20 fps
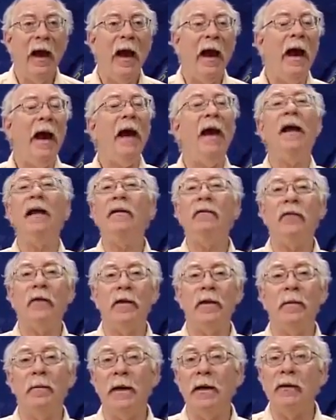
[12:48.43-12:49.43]
and for
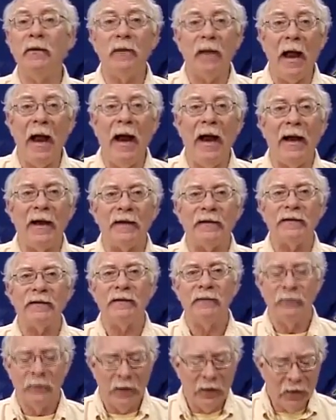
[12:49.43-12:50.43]
the middle class.
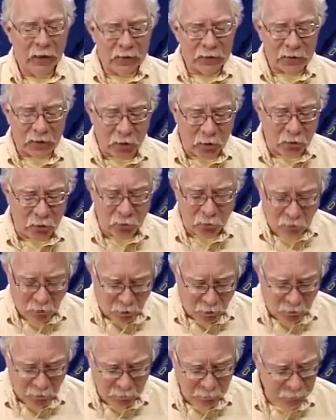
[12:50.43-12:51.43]
So,
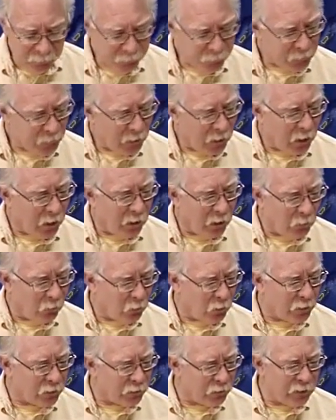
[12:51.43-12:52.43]
uh, uh,
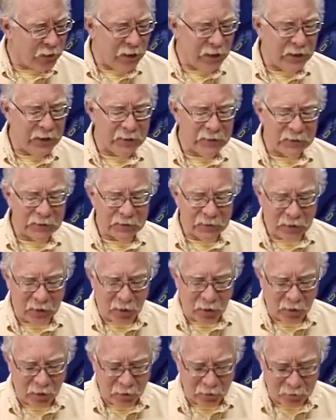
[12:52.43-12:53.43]
what are these
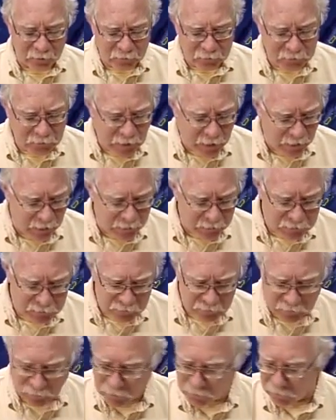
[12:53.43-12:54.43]
uh,
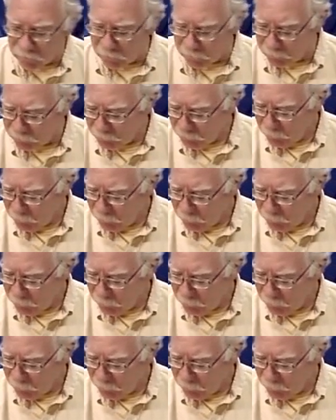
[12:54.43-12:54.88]
tax uh,